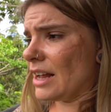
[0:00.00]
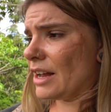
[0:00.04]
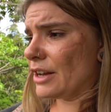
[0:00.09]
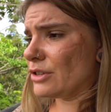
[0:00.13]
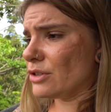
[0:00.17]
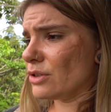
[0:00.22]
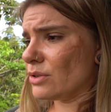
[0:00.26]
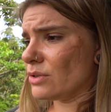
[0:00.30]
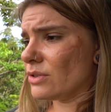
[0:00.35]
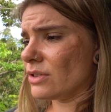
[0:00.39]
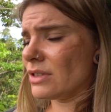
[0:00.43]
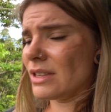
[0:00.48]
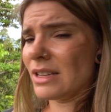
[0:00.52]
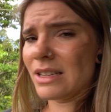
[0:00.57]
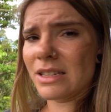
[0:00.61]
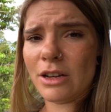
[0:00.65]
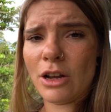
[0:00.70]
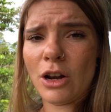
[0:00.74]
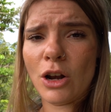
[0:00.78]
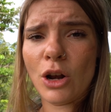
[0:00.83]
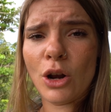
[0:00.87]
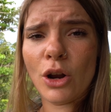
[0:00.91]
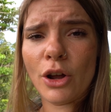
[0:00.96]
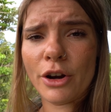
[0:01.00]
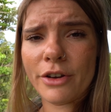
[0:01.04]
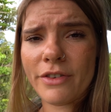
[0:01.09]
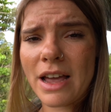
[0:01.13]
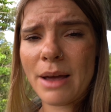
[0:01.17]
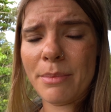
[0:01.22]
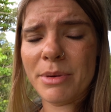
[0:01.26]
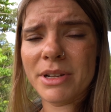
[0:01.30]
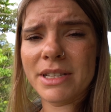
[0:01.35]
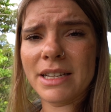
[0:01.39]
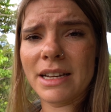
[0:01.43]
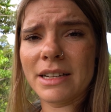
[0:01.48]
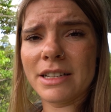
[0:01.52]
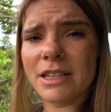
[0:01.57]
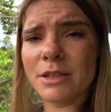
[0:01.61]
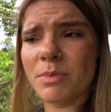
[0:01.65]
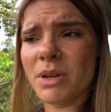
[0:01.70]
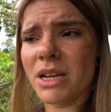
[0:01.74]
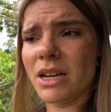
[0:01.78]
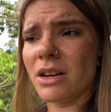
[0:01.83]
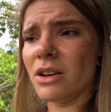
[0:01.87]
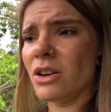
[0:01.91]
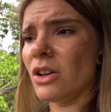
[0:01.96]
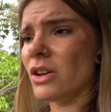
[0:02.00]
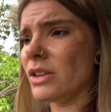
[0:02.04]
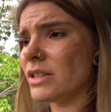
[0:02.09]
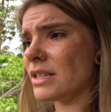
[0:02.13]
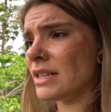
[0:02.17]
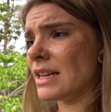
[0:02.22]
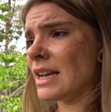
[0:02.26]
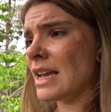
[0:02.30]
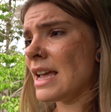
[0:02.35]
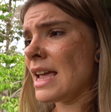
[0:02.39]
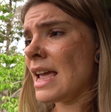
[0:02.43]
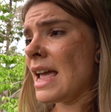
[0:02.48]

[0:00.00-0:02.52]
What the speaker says: Due to this, a lot of habitat is being lost,